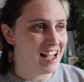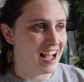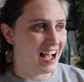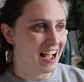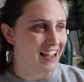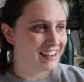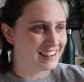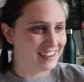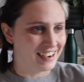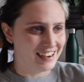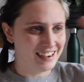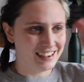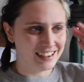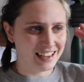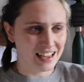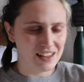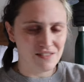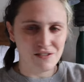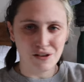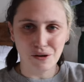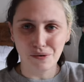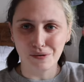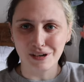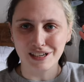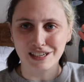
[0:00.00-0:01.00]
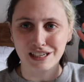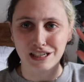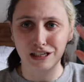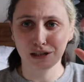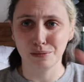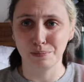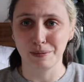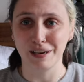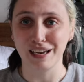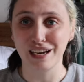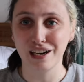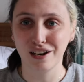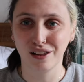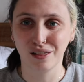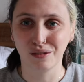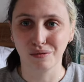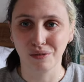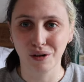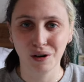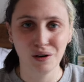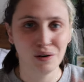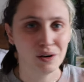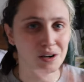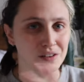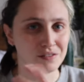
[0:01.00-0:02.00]
I kind of gave you a speed
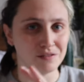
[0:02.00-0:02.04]
through